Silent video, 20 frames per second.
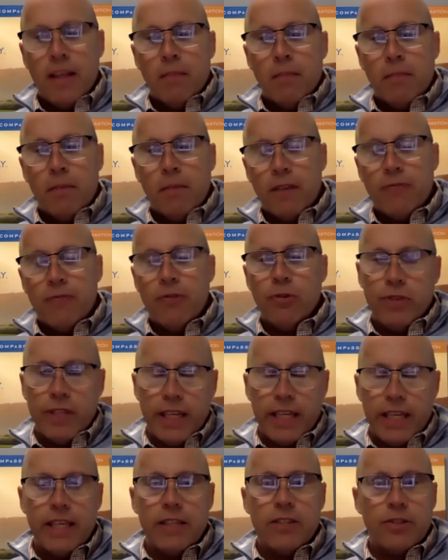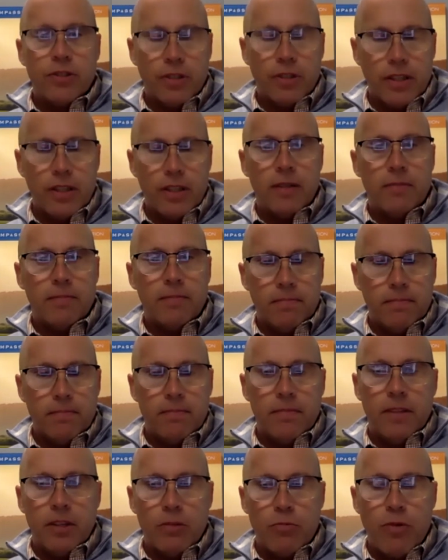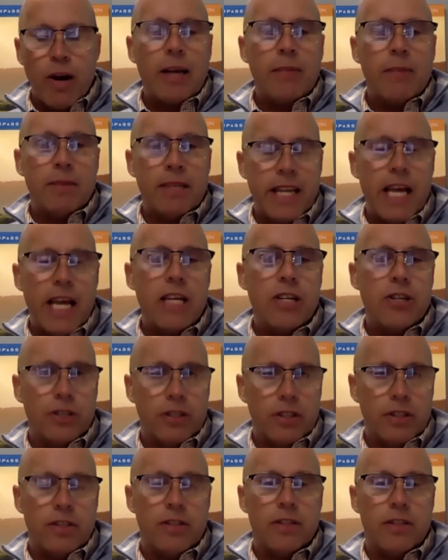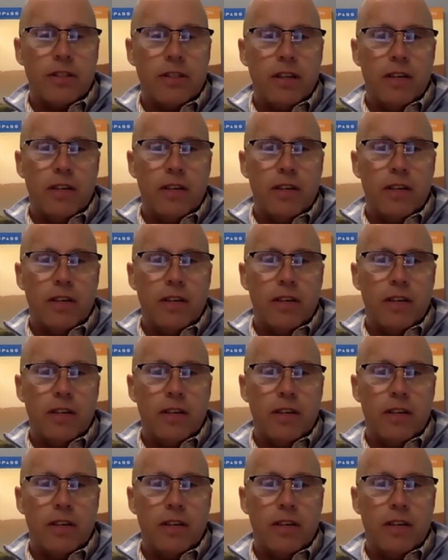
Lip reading: But if you dig into the recommendations